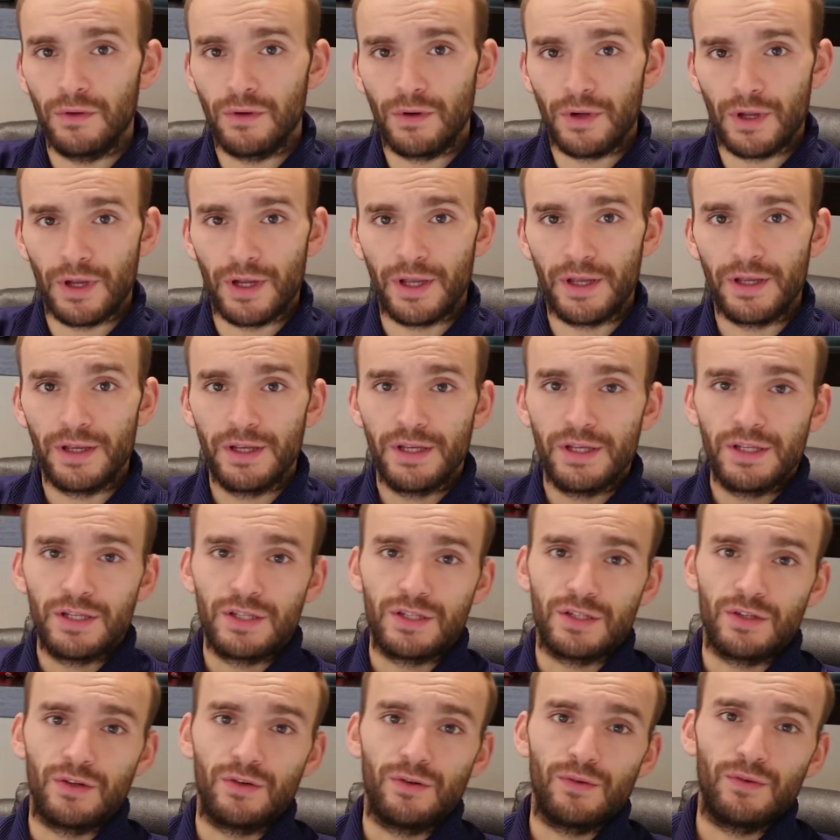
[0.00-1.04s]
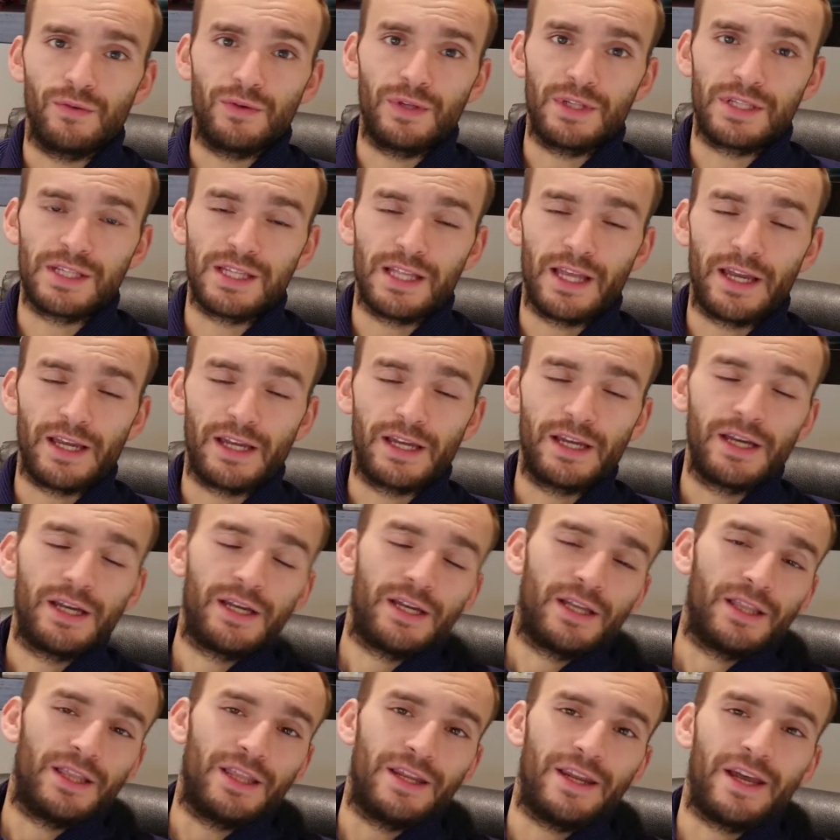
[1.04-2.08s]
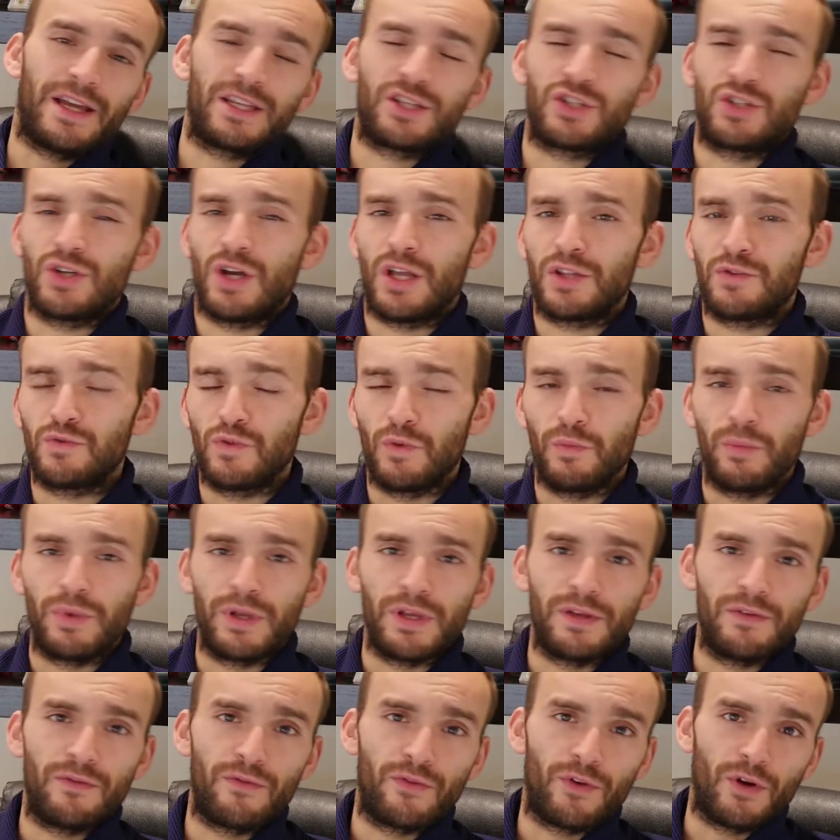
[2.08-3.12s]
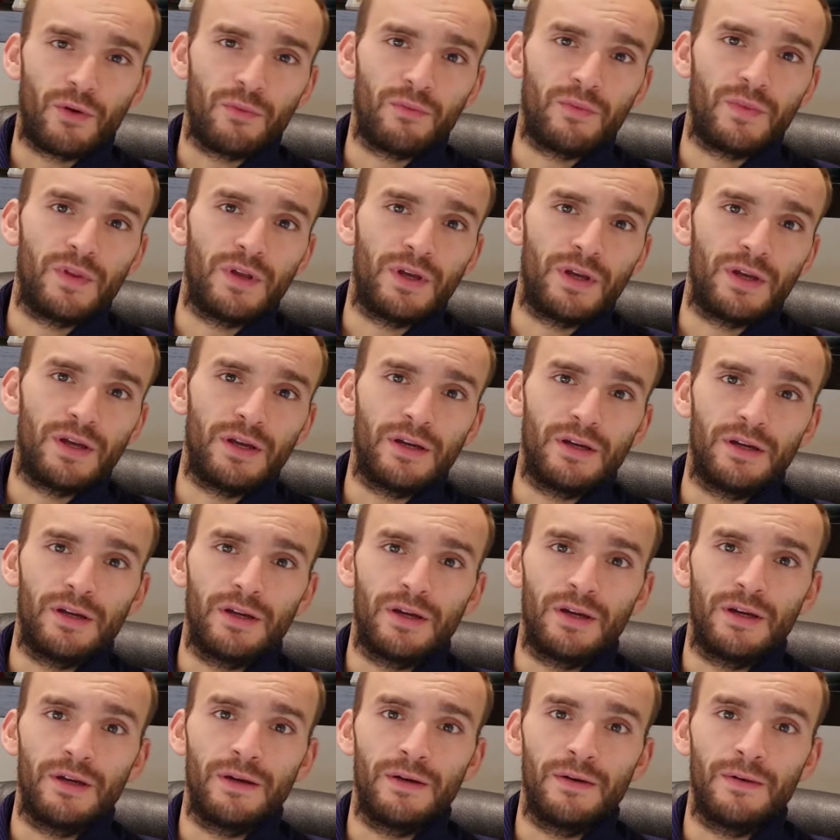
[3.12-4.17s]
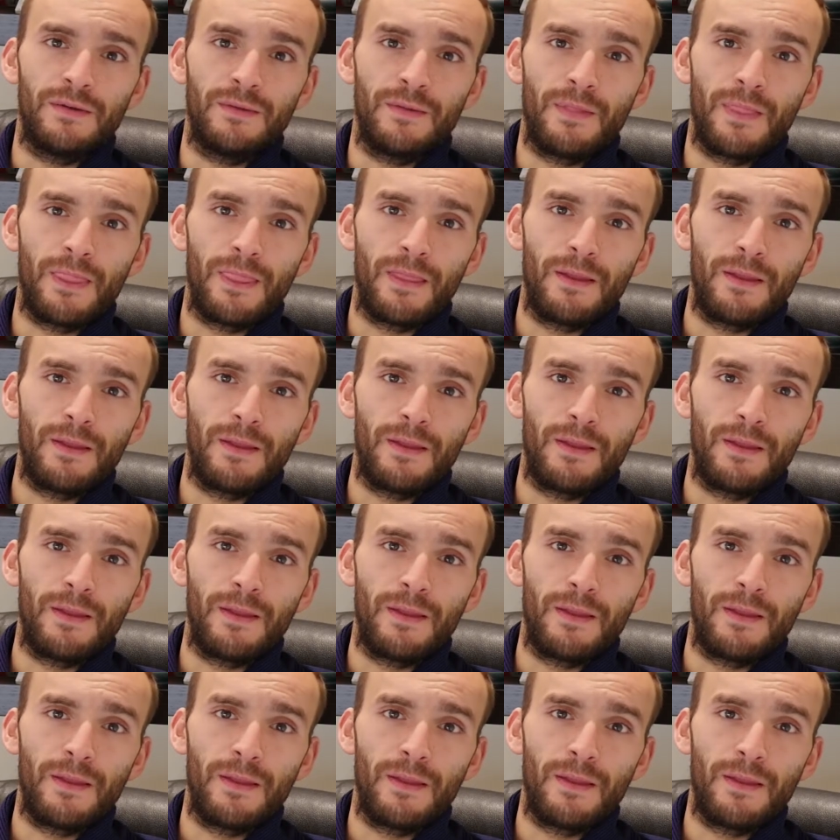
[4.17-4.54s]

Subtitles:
Okay, so it's like the next shot will be from the